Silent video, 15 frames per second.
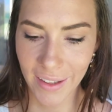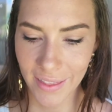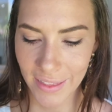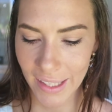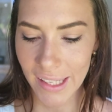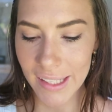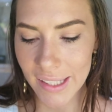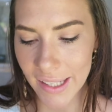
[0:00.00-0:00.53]

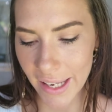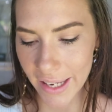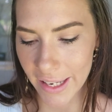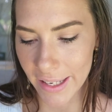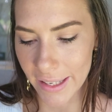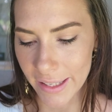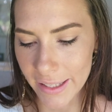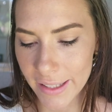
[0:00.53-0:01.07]
This
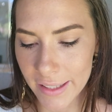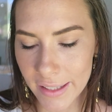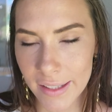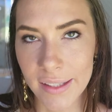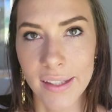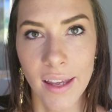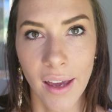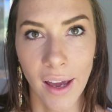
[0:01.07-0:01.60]

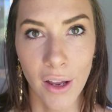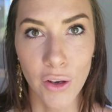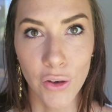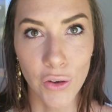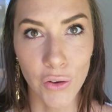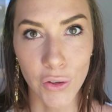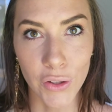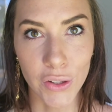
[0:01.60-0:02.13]
is a
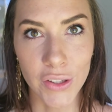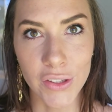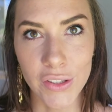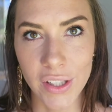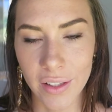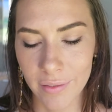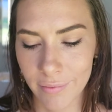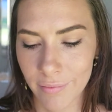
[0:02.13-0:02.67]
nude